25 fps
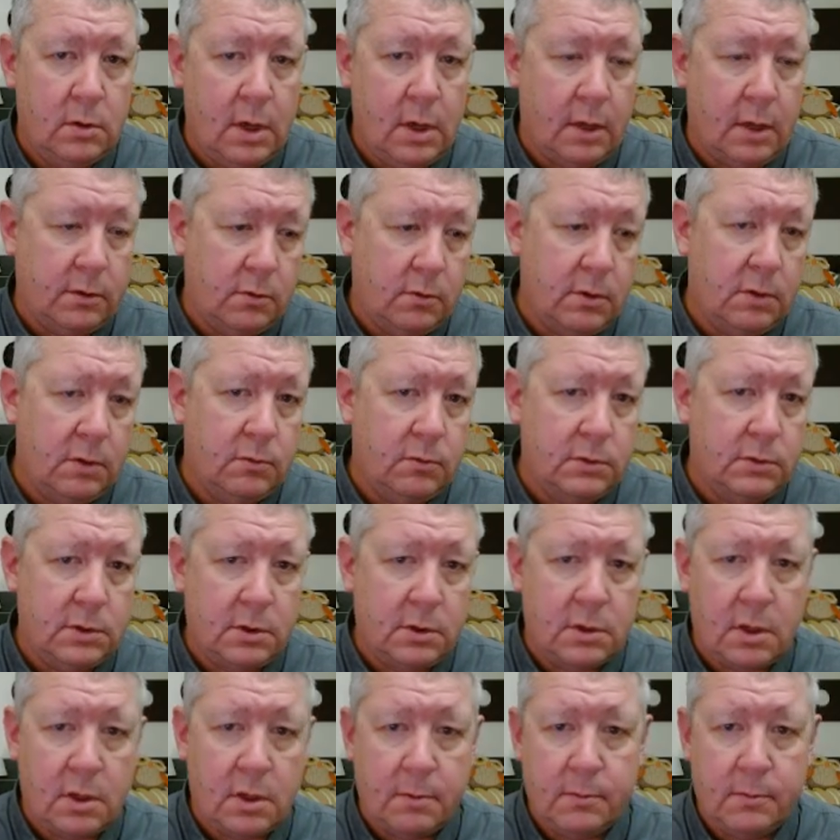Yeah, the red
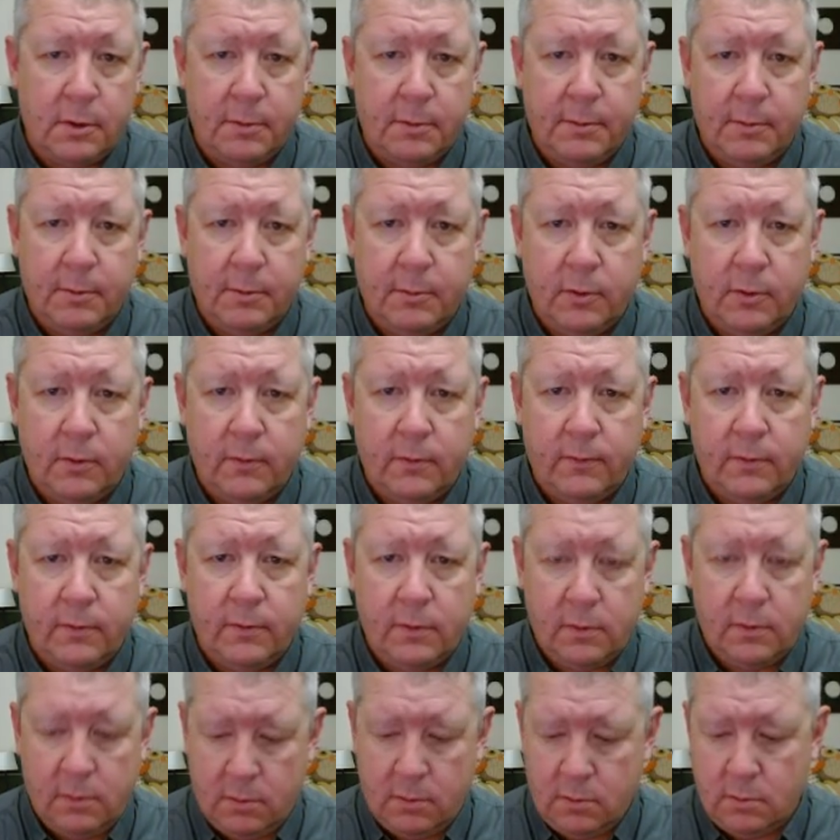one's on top. Let me move.
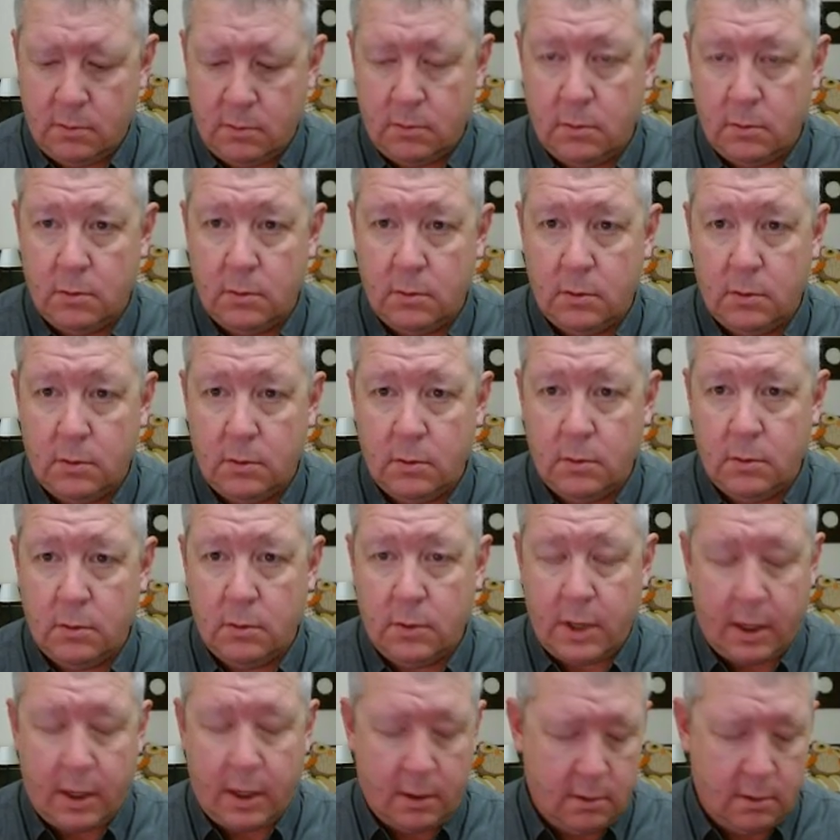
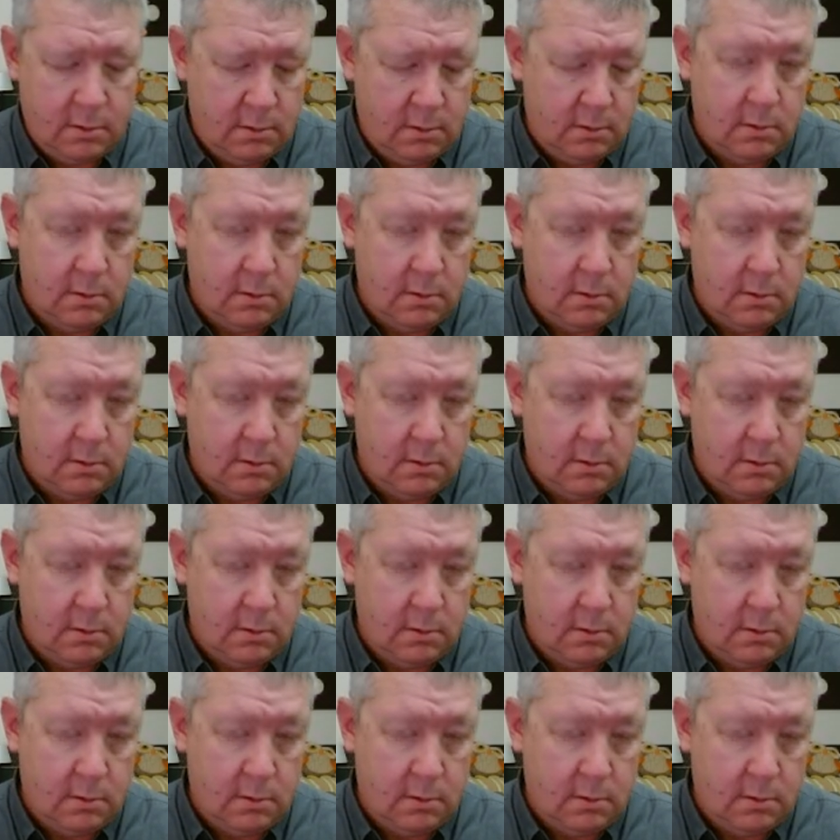Yeah.